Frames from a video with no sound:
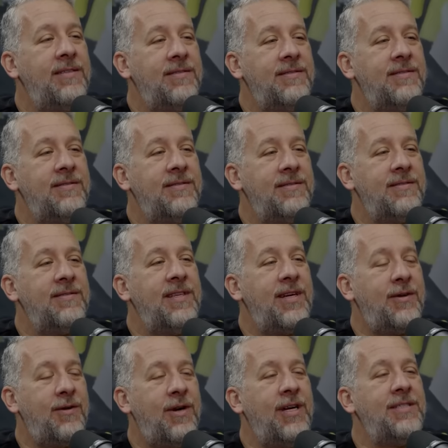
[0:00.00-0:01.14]
From that moment. That
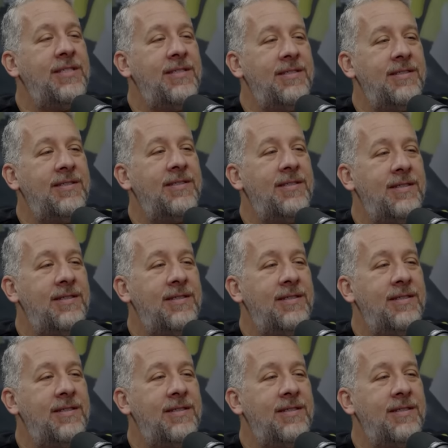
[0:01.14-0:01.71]
yeah, crazy. I remember the moment.